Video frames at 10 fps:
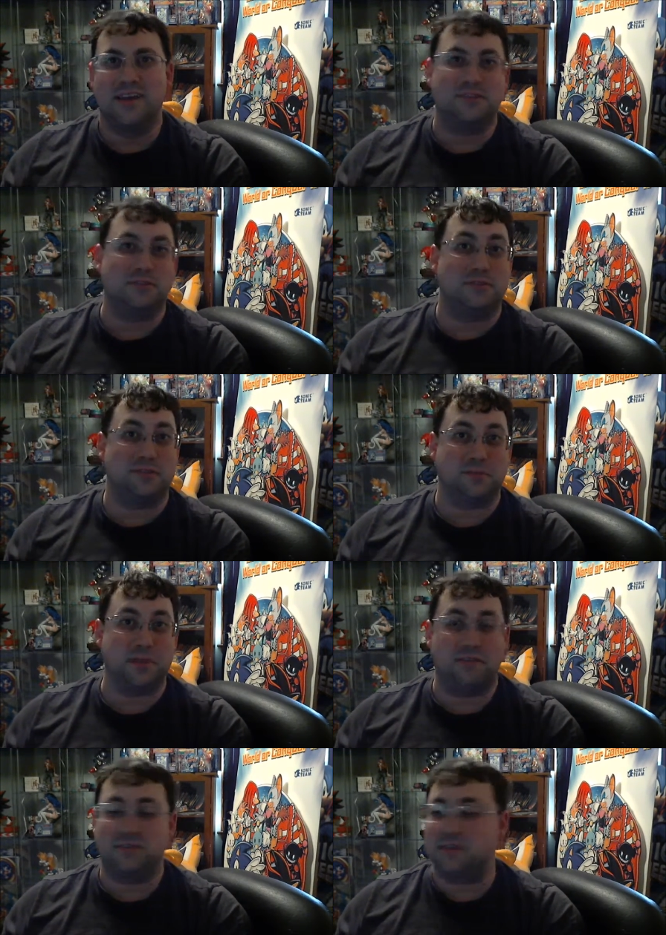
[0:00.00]
to the
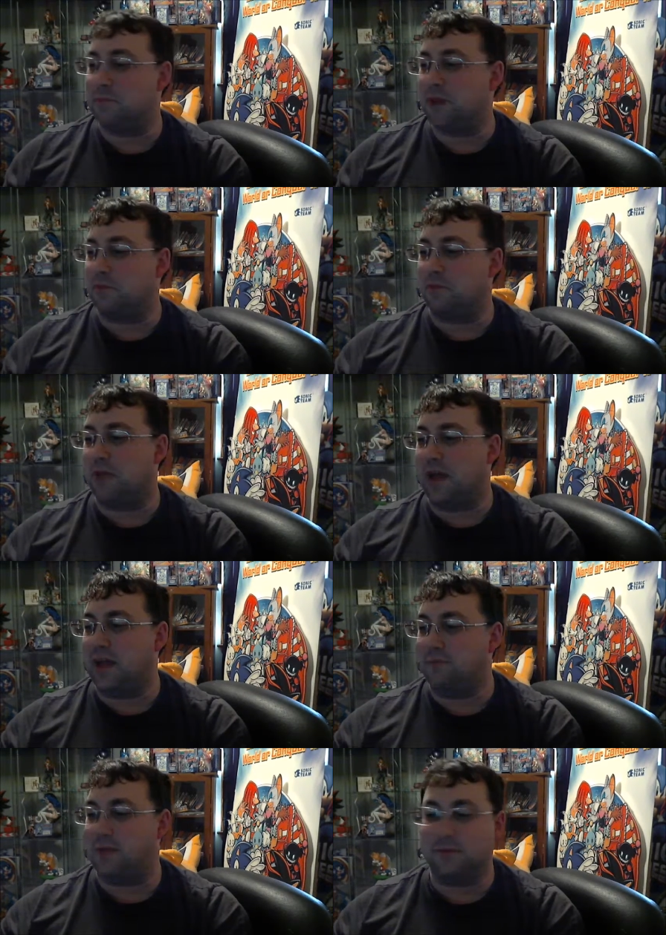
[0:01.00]
dismay of some people
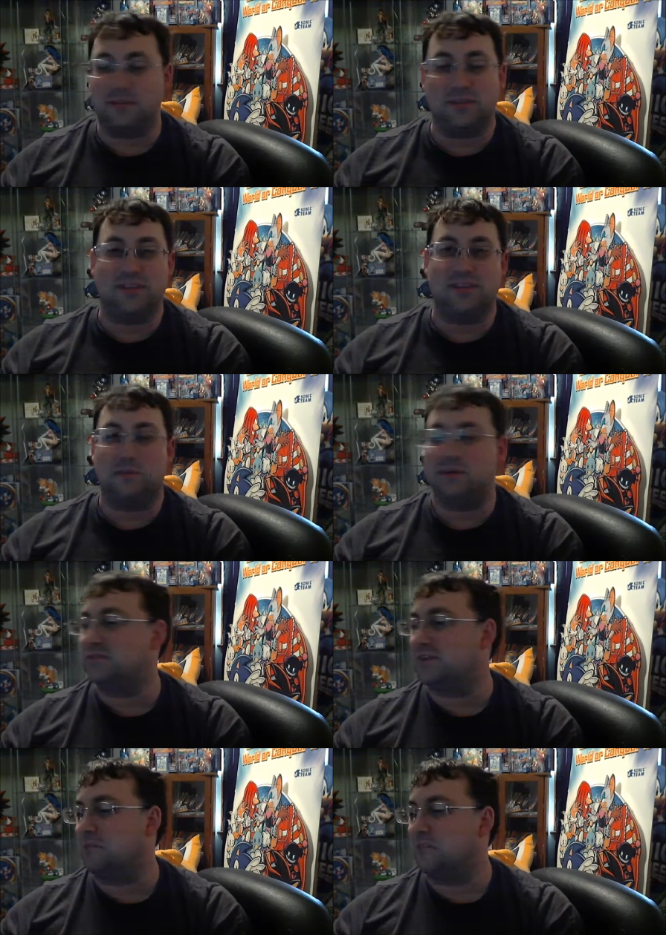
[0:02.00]
and probably to the excitement of
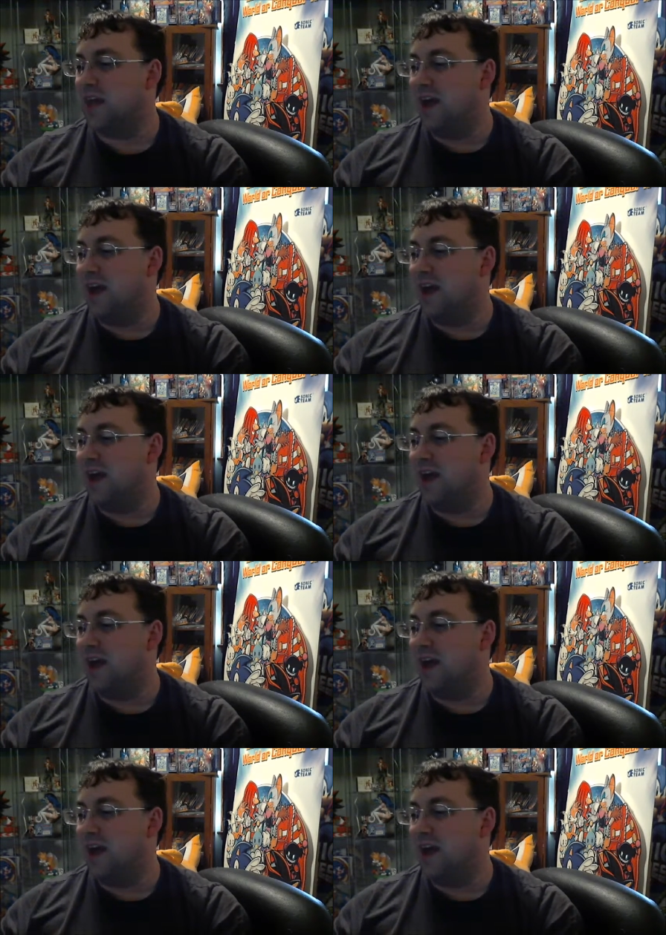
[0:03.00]
some.